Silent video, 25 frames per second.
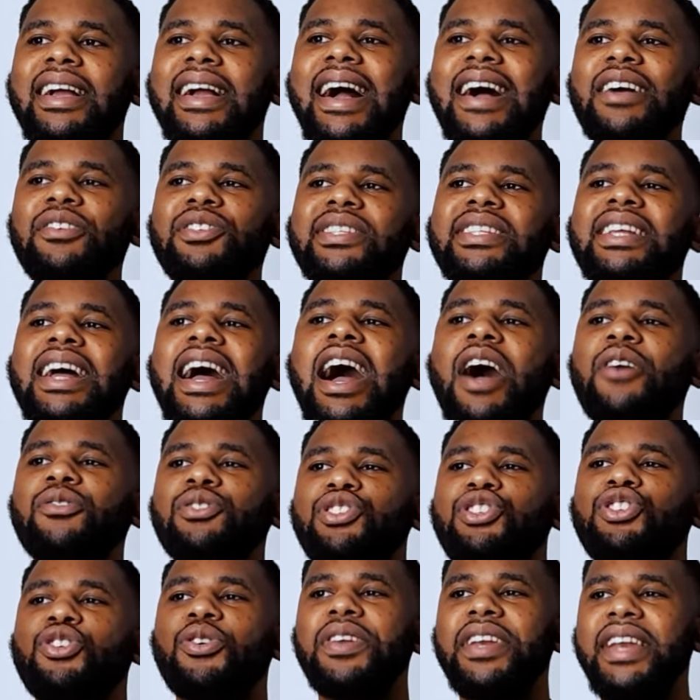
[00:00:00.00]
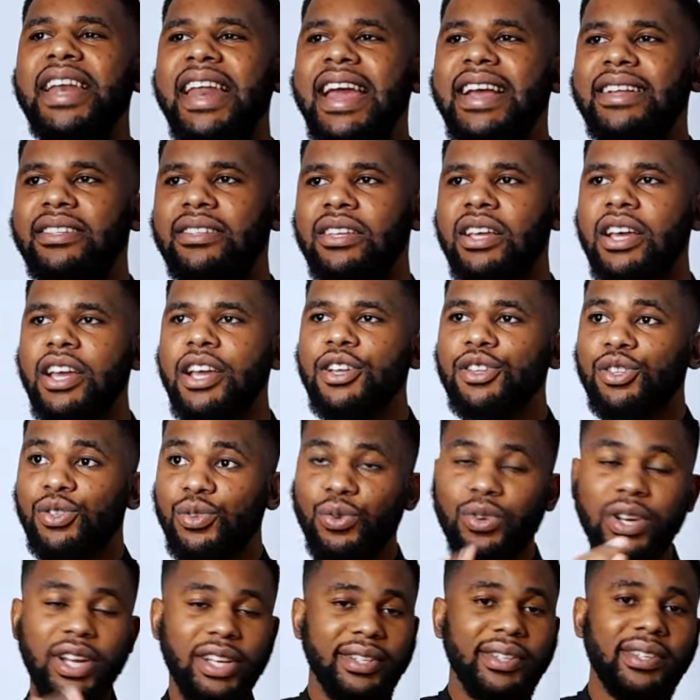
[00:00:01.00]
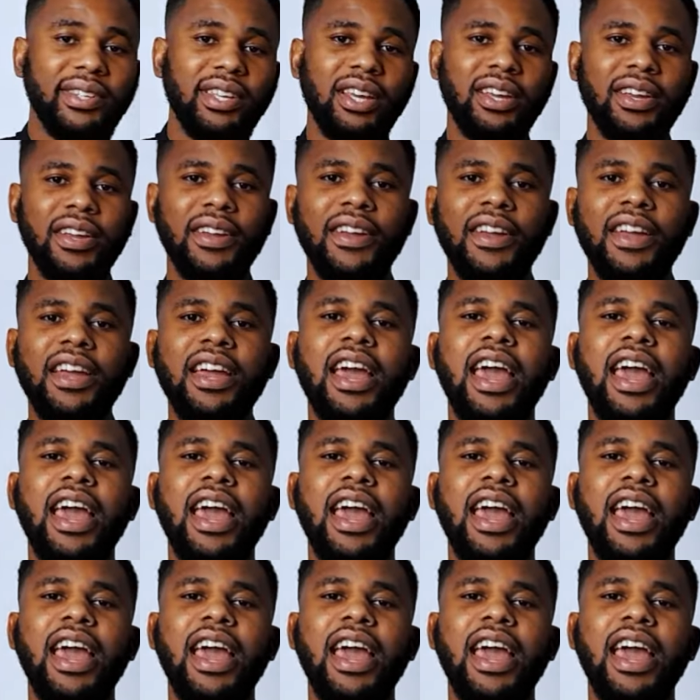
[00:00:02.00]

Cast out your net to the sea.